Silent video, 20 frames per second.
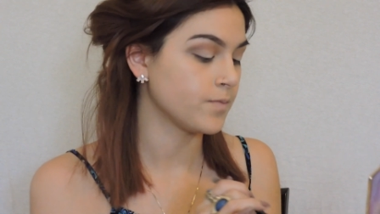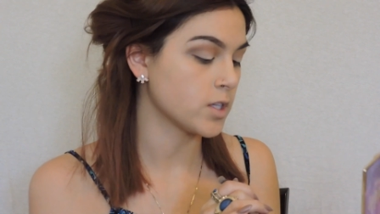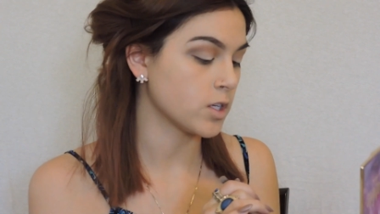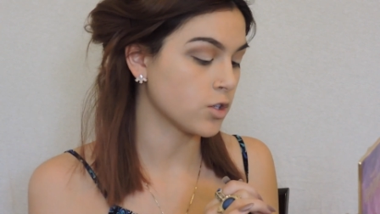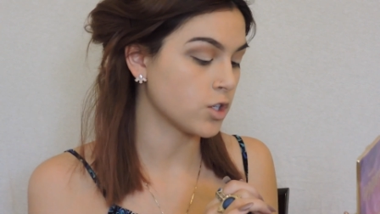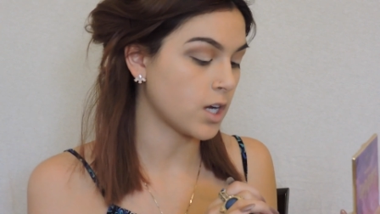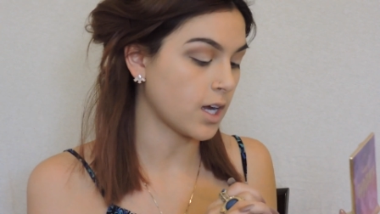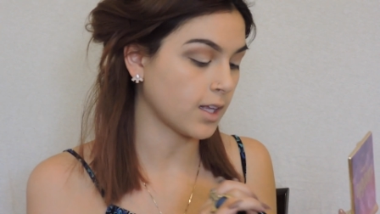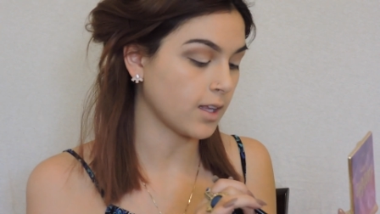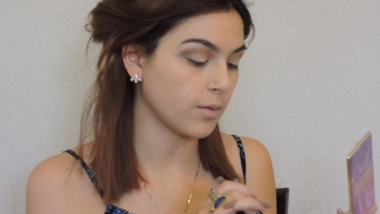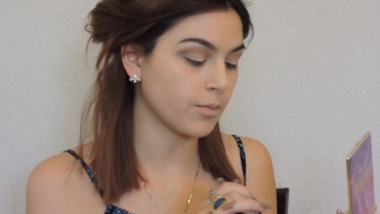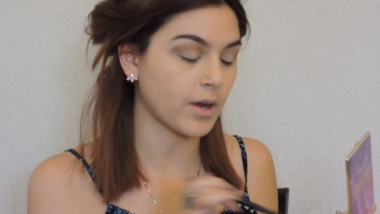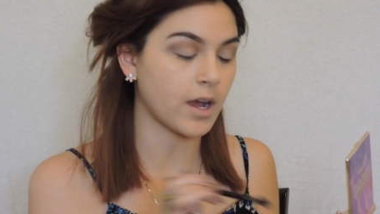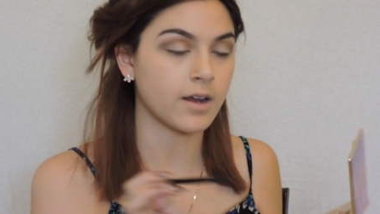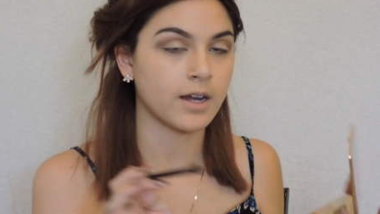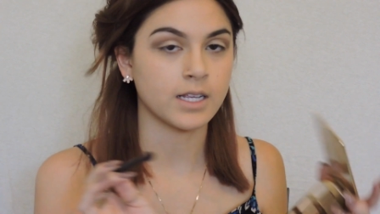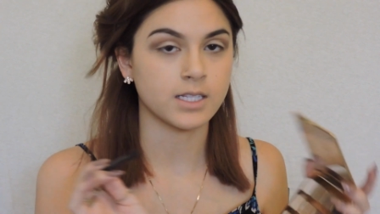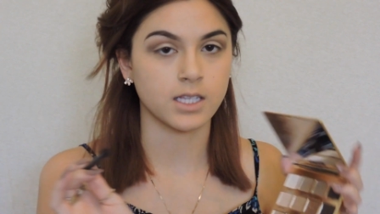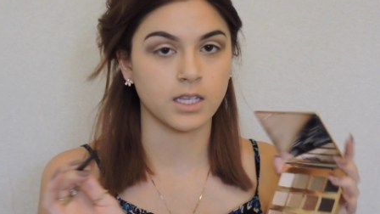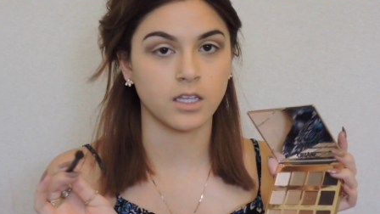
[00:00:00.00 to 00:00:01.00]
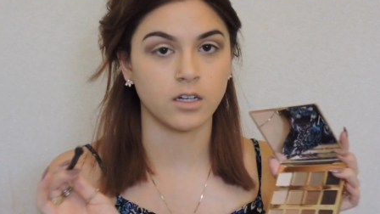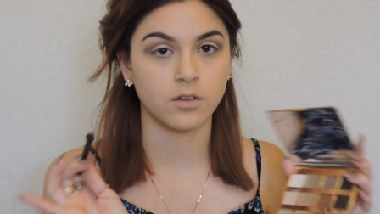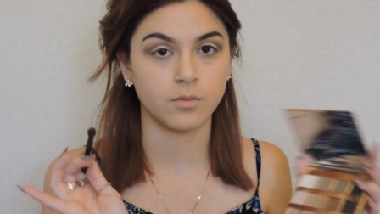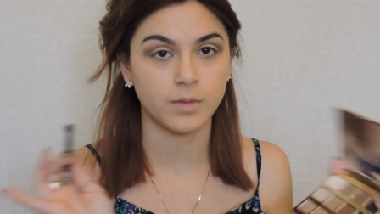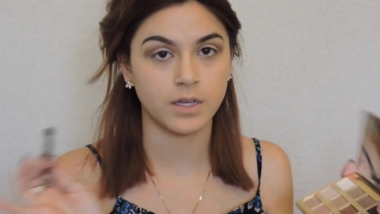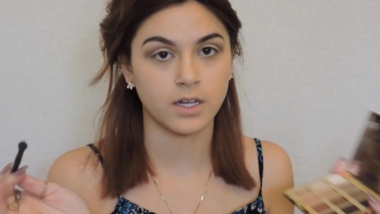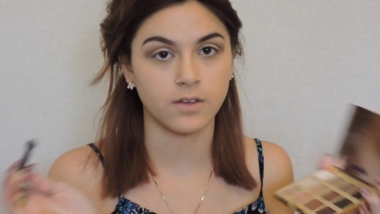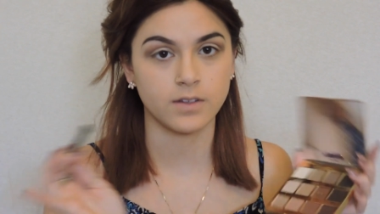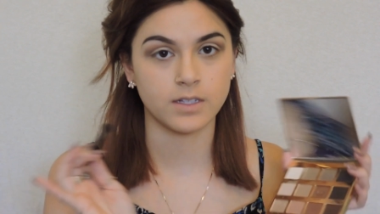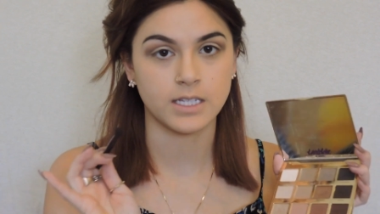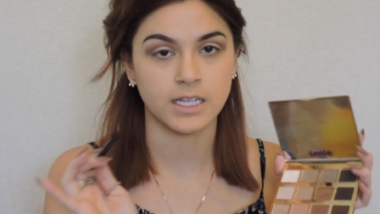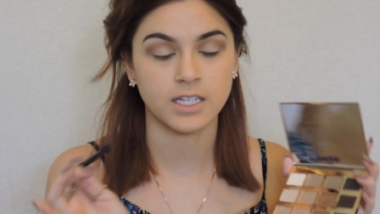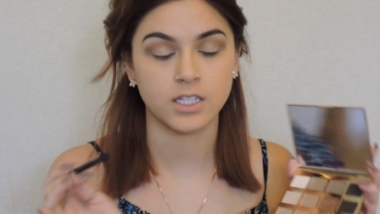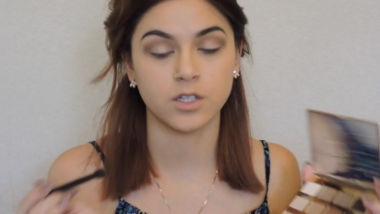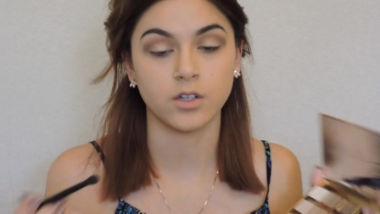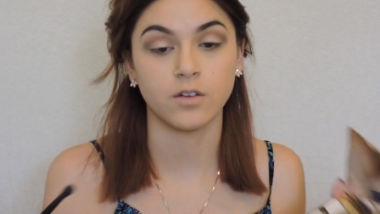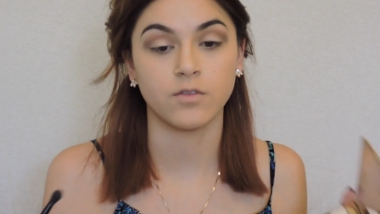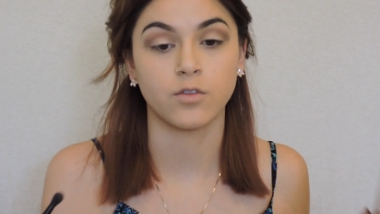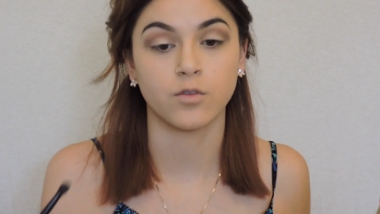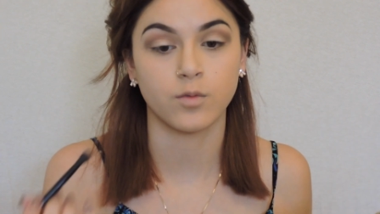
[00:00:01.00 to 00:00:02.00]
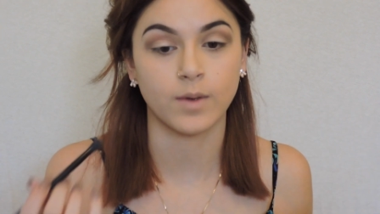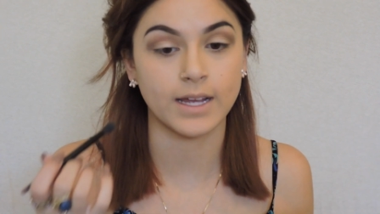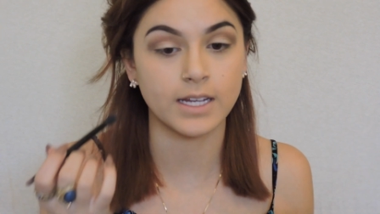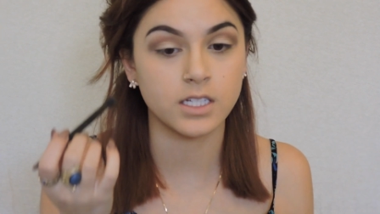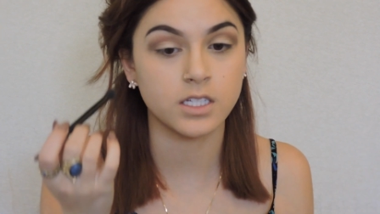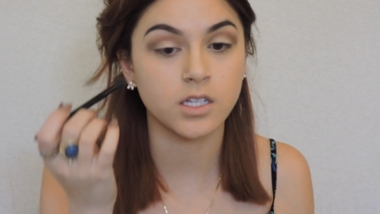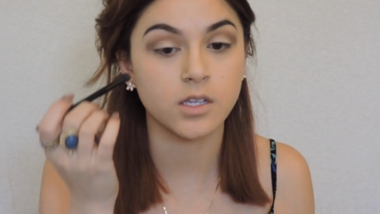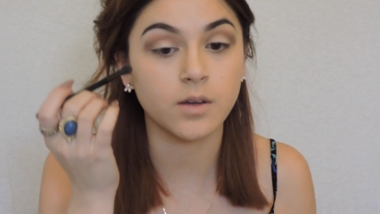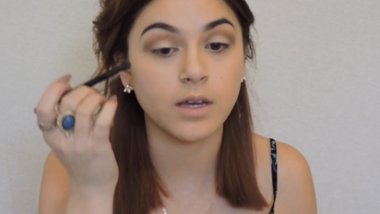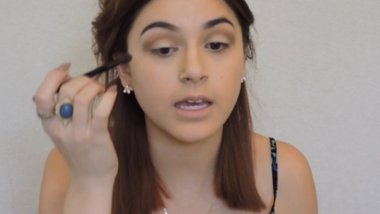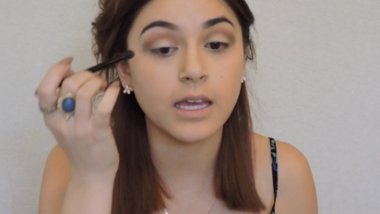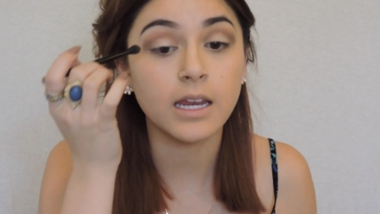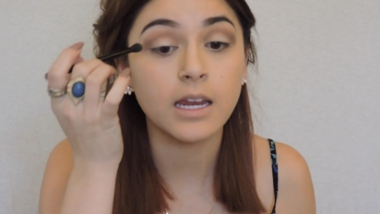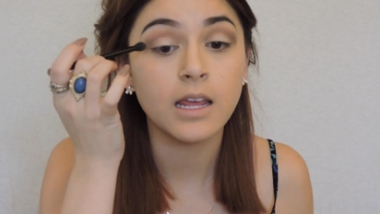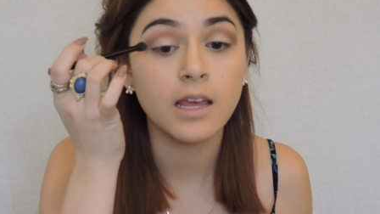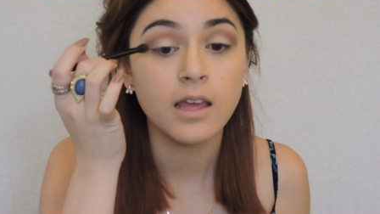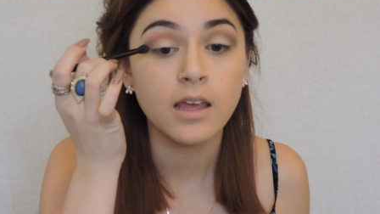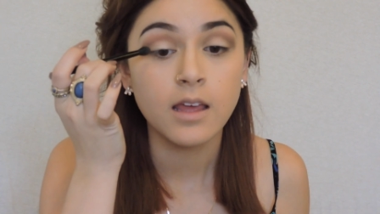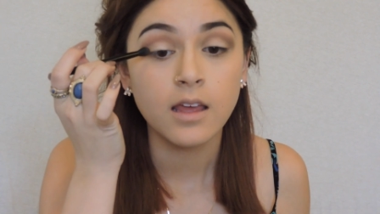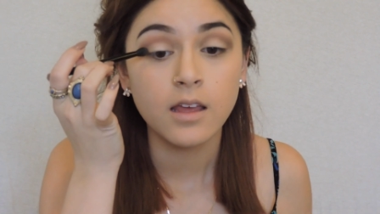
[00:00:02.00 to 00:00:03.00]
So chocolate brown has a little bit of a tint of red to it.